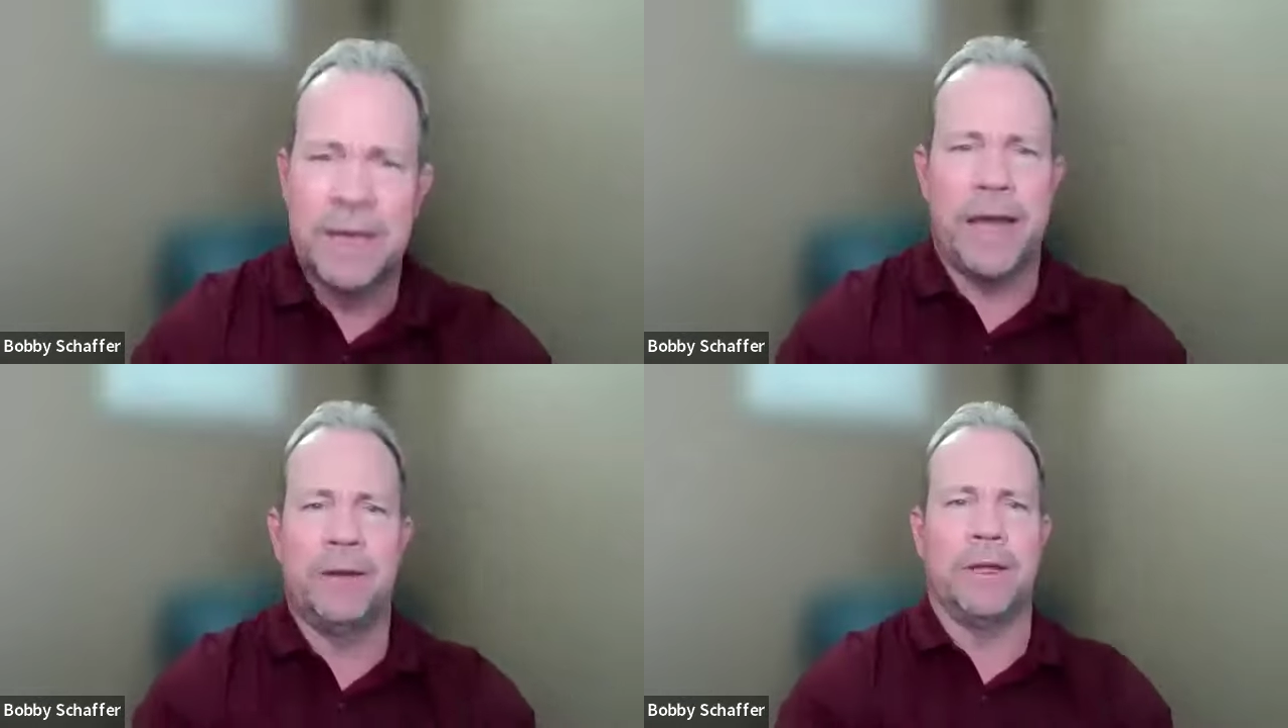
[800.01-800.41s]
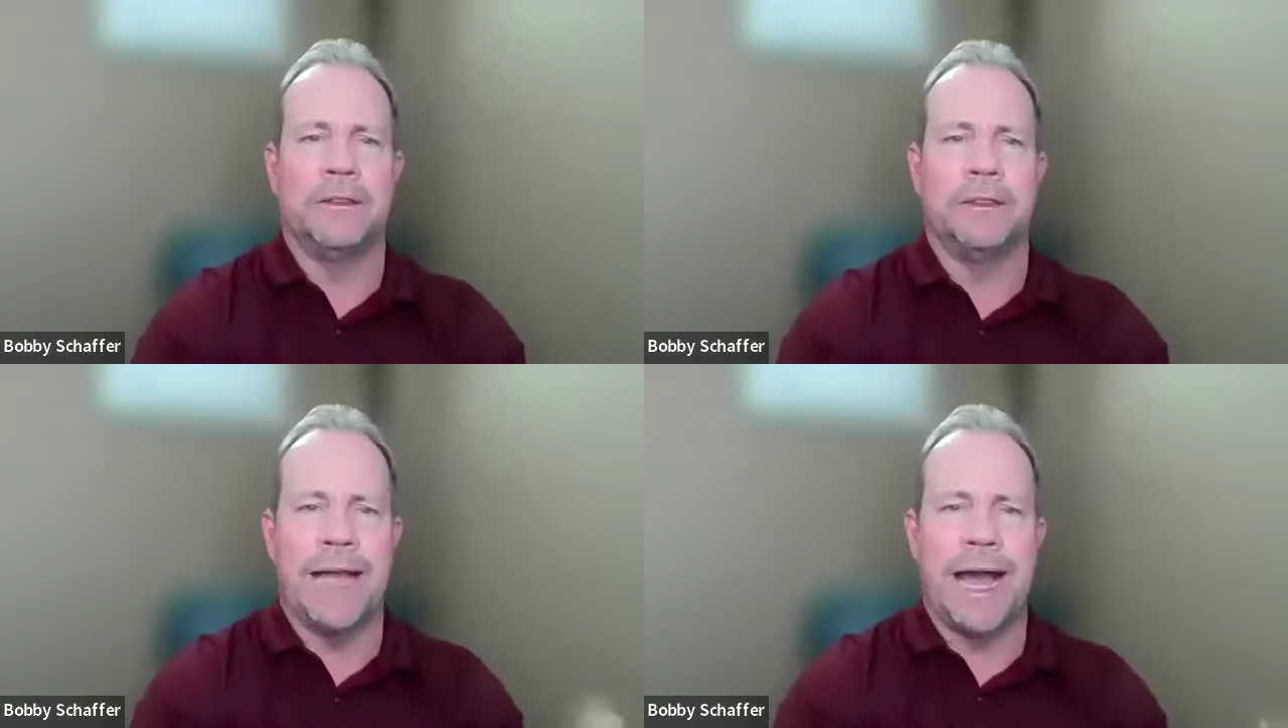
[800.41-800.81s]
I don't
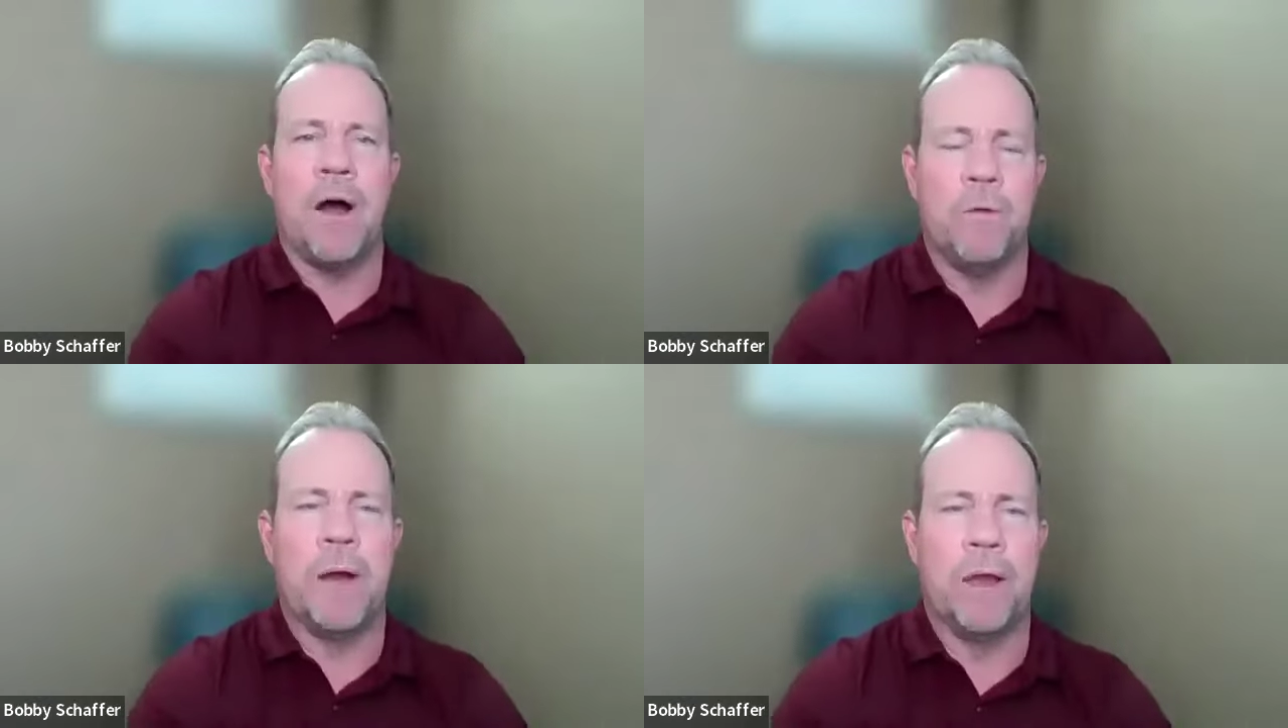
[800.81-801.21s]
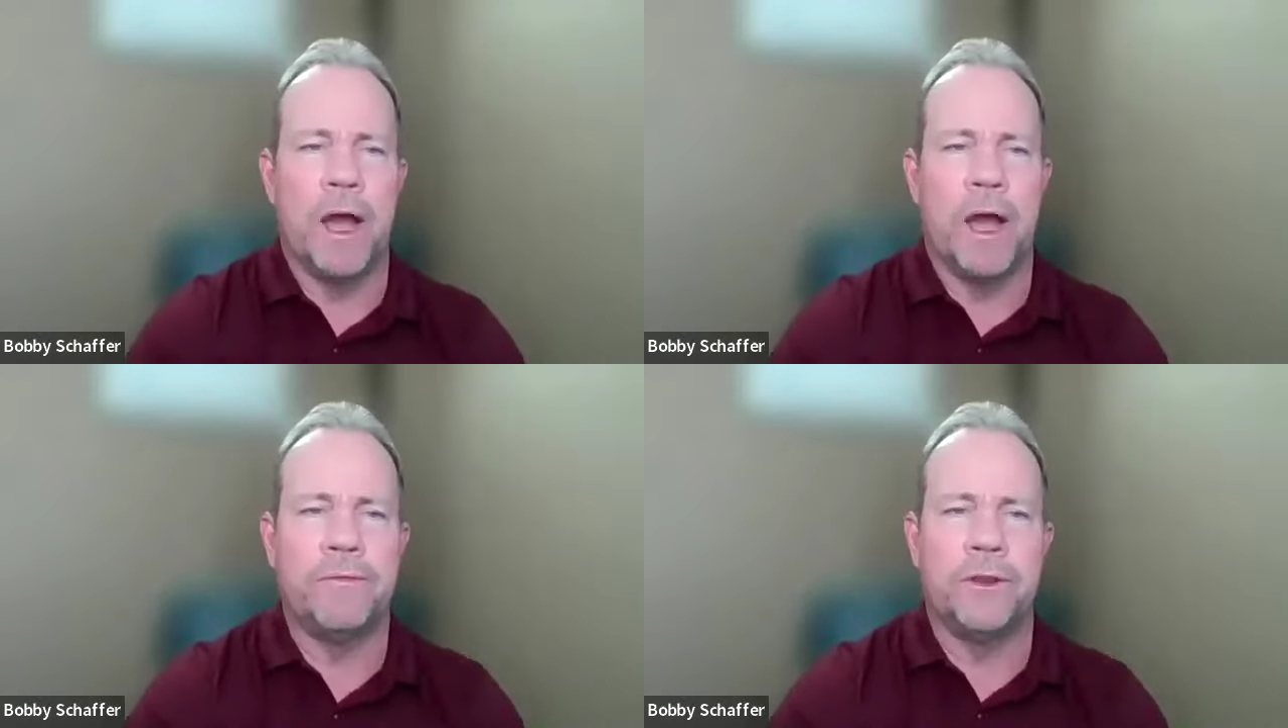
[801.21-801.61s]
allow my
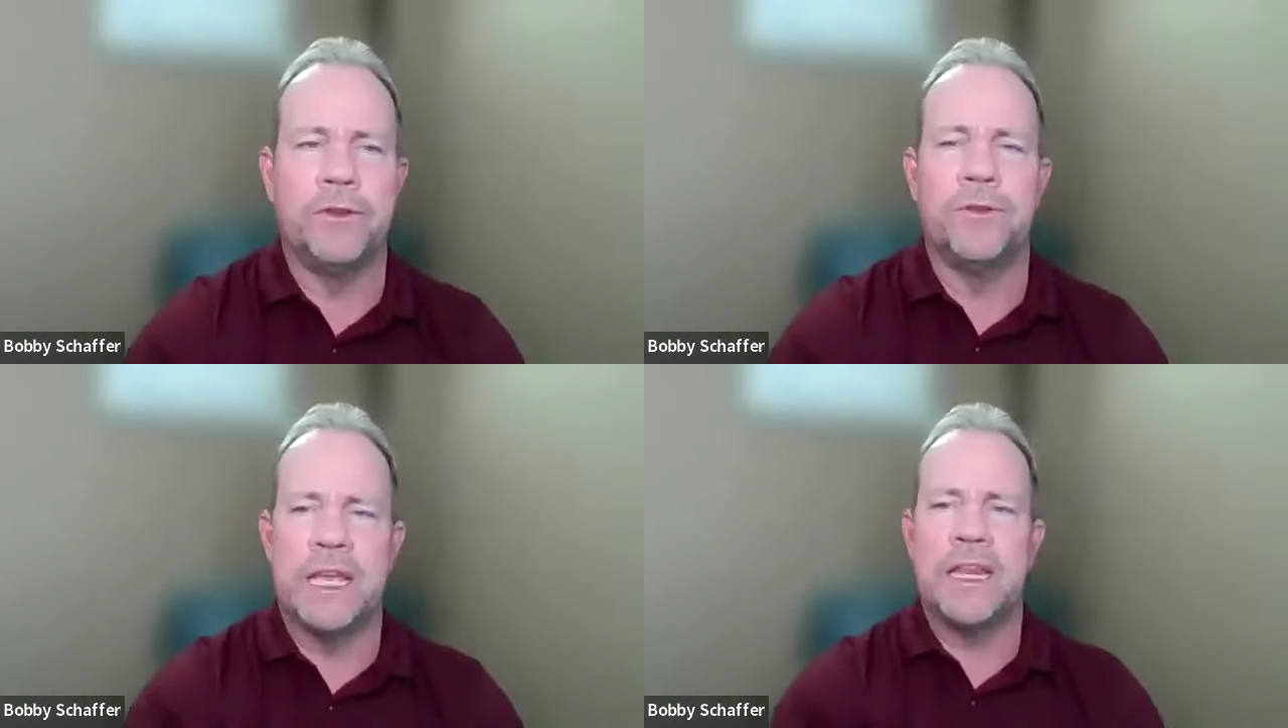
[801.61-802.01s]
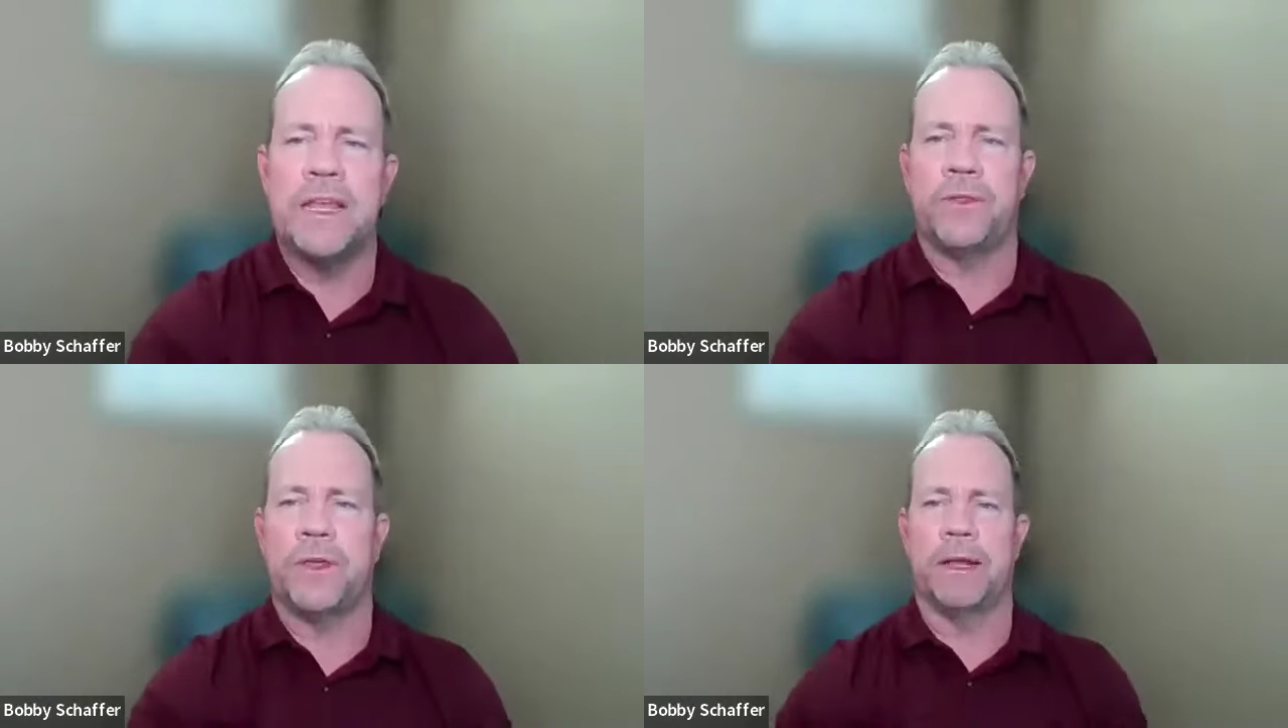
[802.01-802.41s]
wife to do
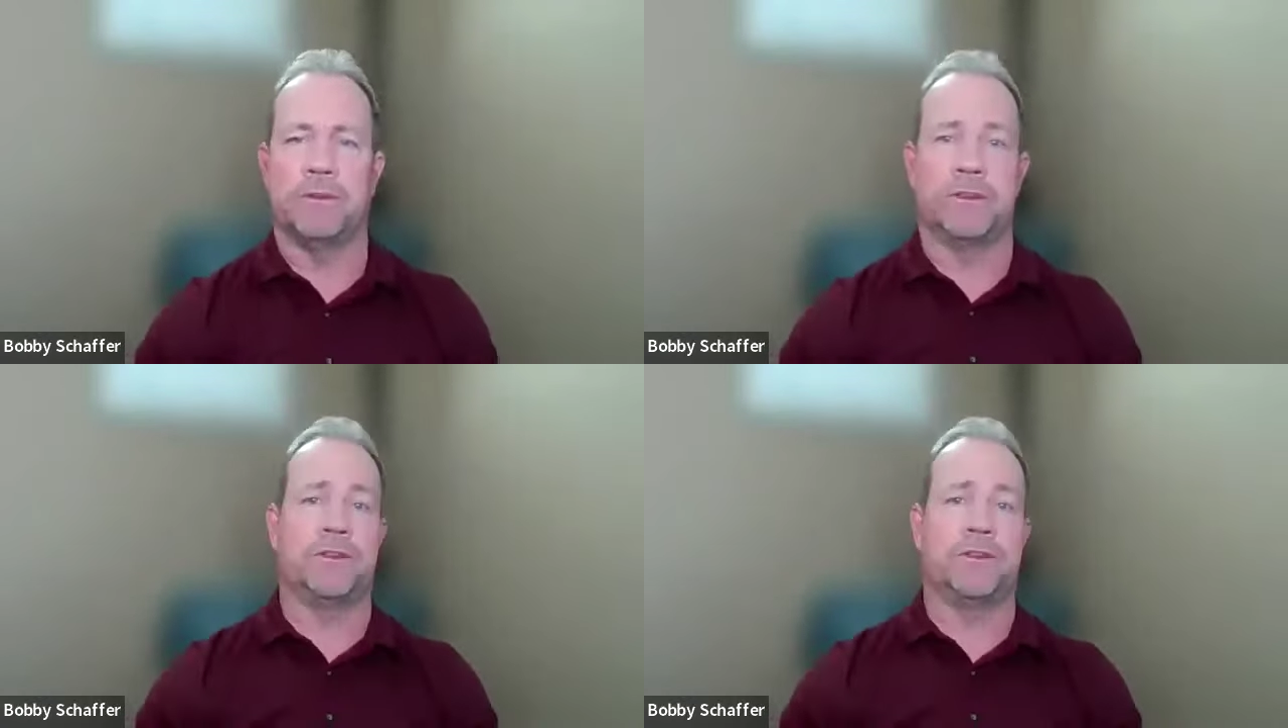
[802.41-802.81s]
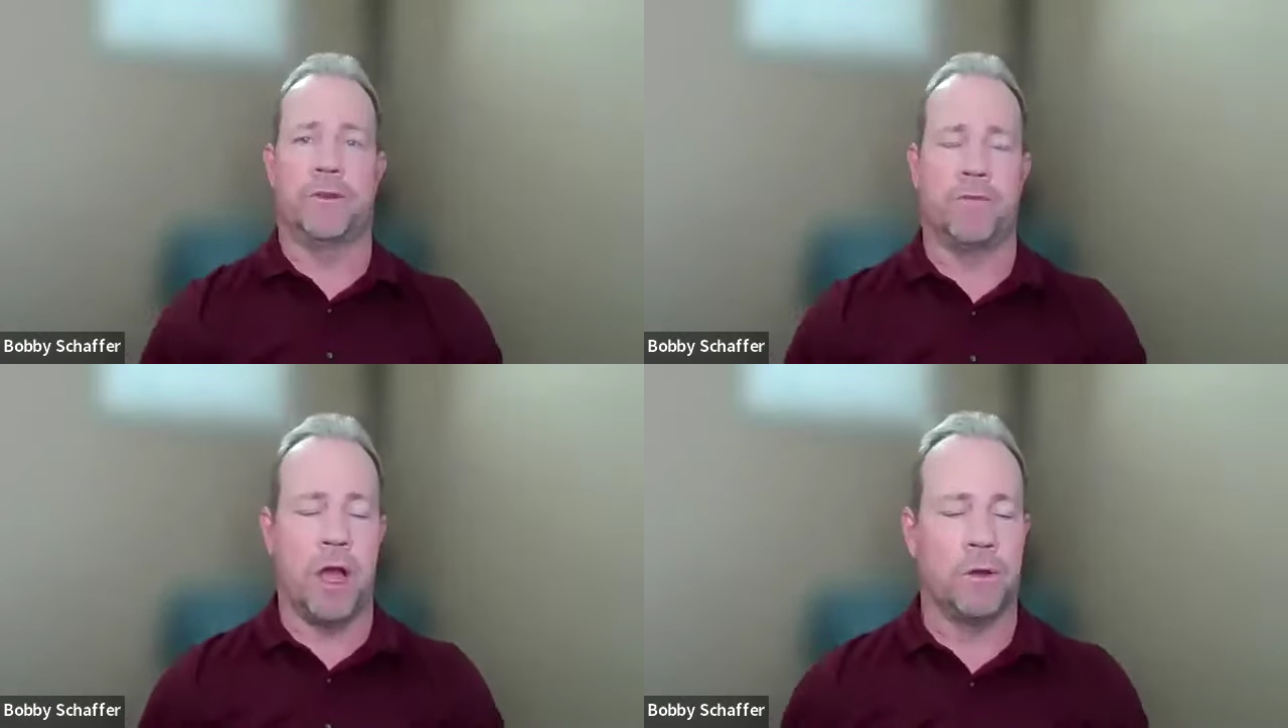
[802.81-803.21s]
anything. It was just
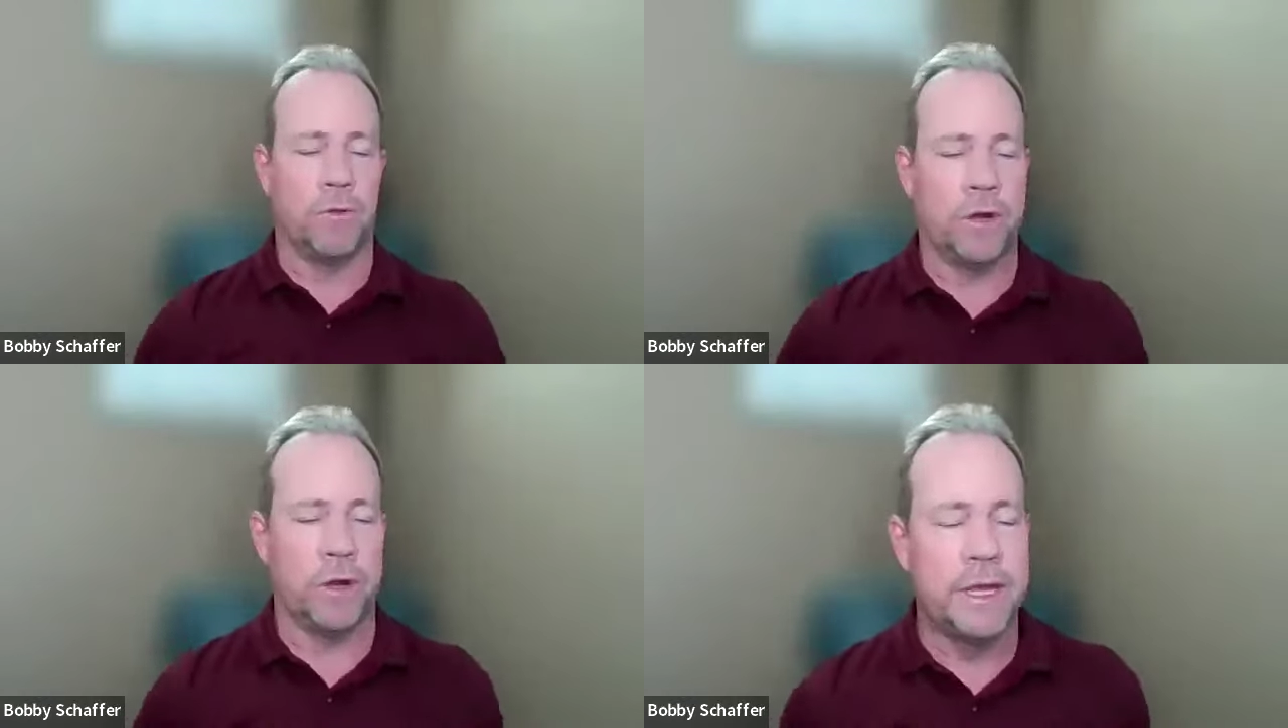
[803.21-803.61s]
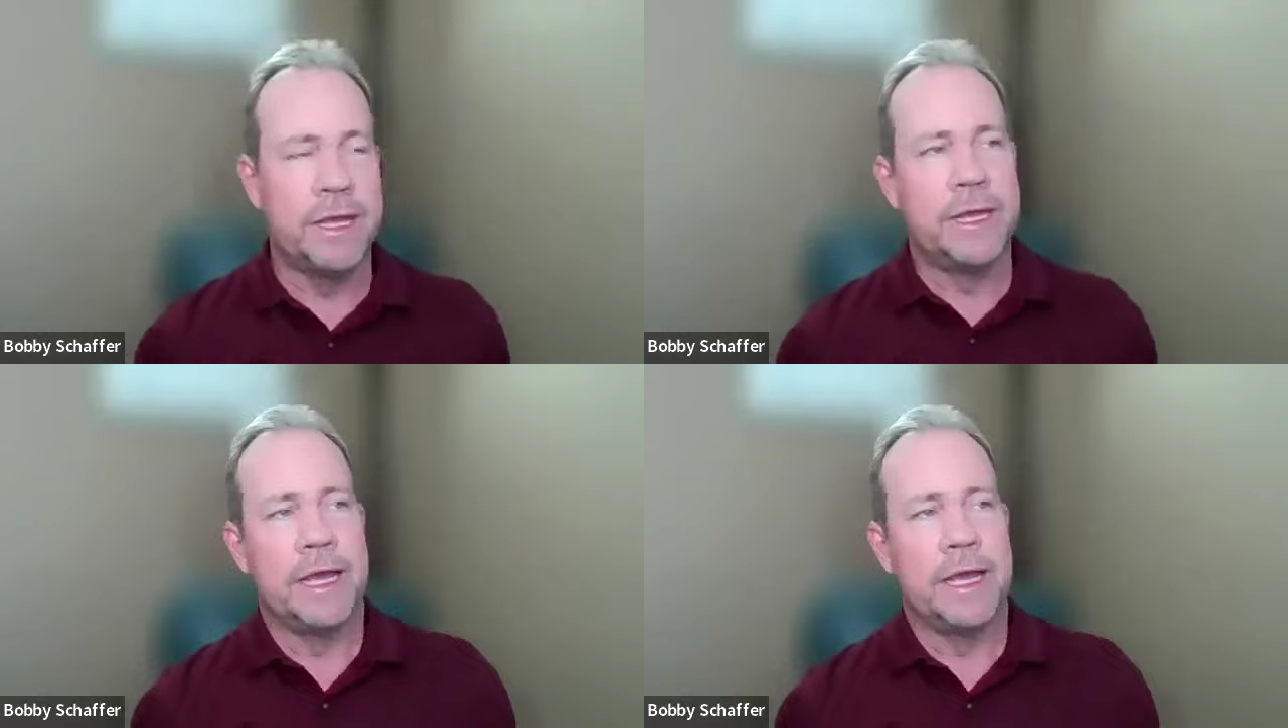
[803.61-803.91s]
the wrong word.